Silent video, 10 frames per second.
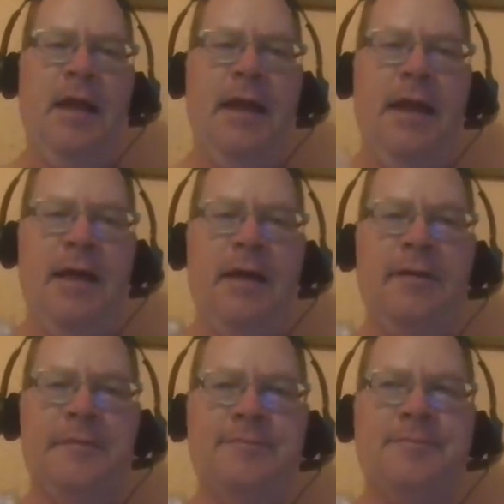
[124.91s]

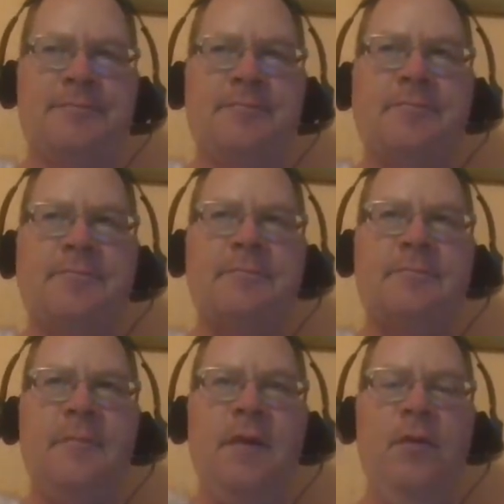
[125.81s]
And
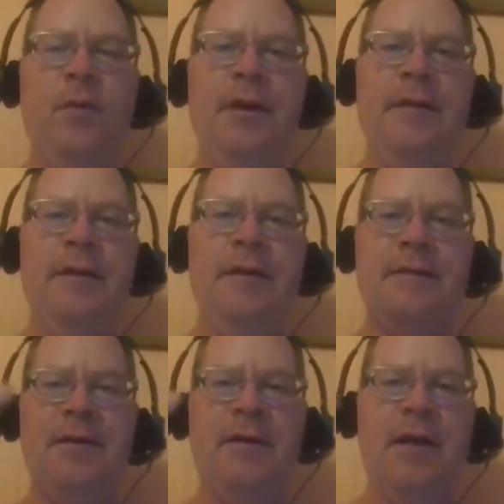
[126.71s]
the one
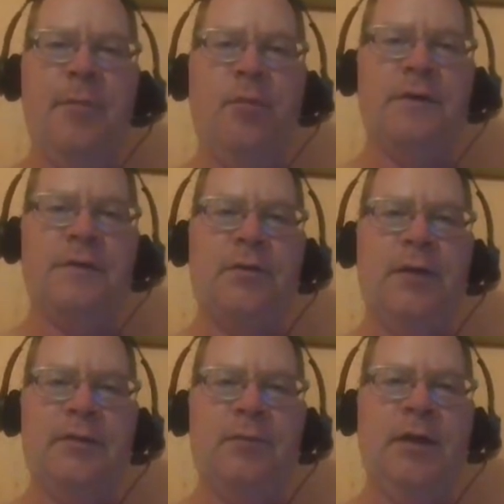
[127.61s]
that's near the airport is the
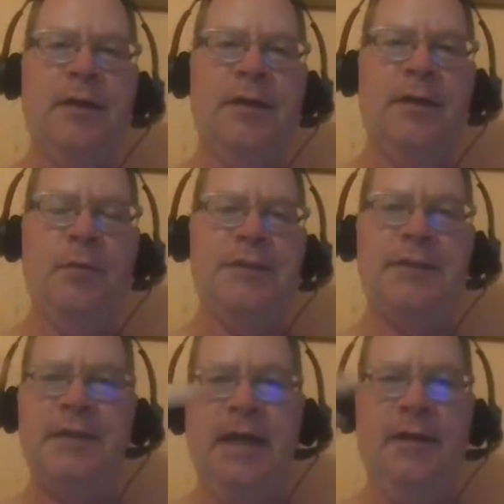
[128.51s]
correct one, which
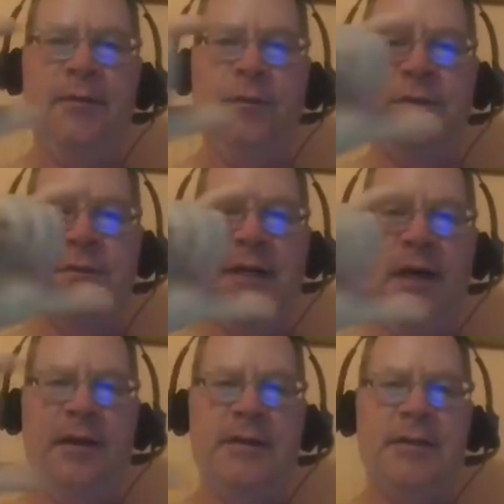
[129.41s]
was
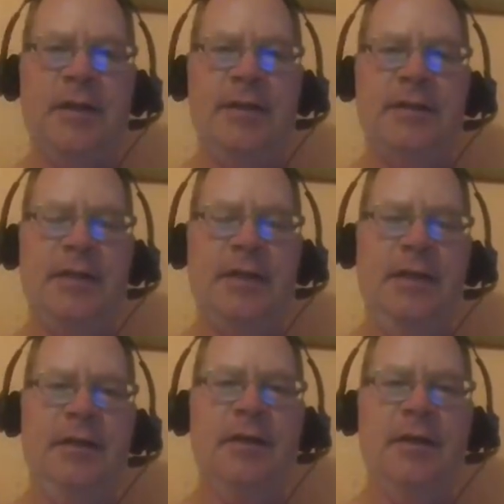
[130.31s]
not listed on my
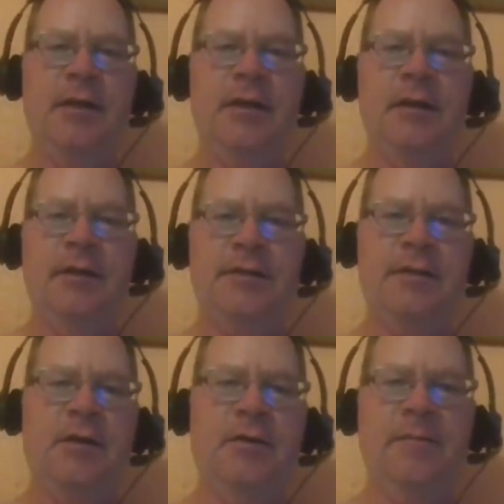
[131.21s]
ticket.
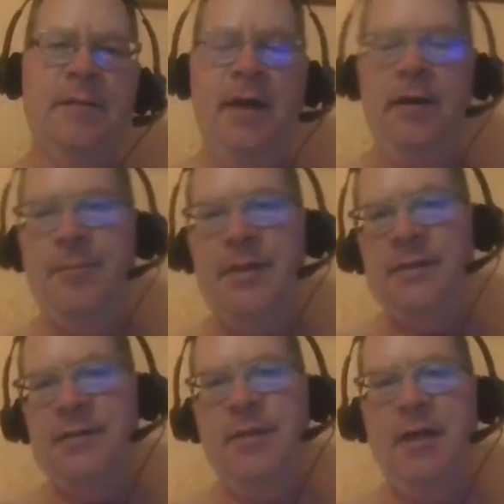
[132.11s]
So that
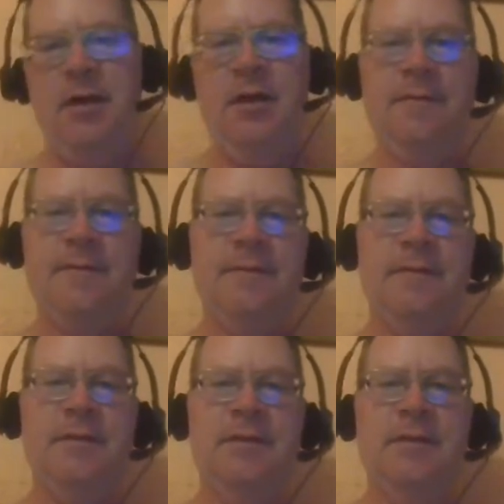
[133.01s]
pissed me off.
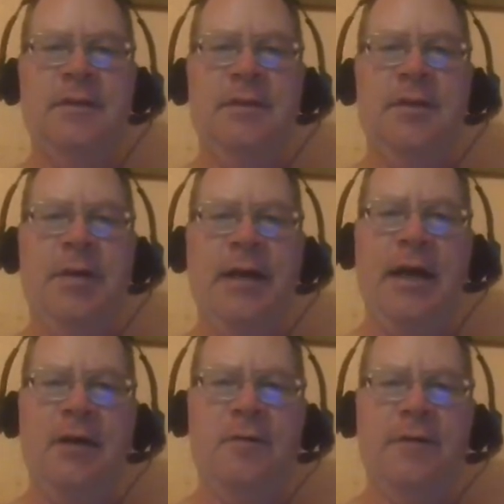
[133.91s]
But I
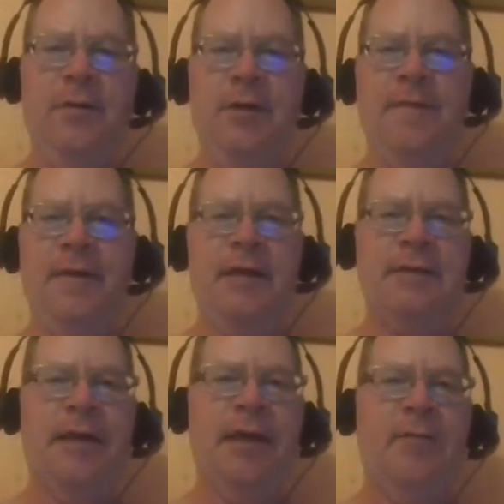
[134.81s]
got over it really
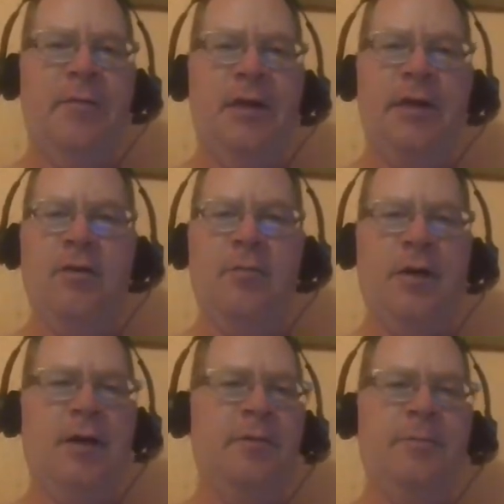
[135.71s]
fast. I had the money, no
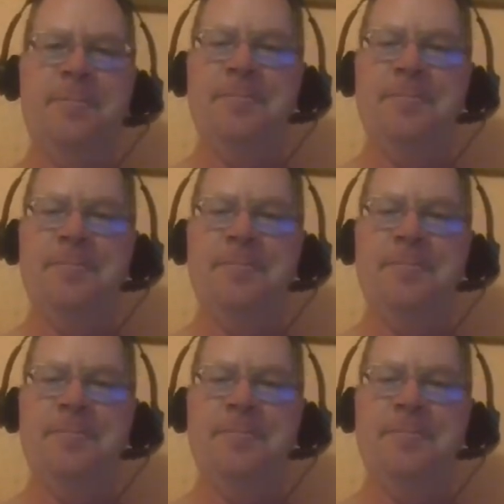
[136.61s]
problem.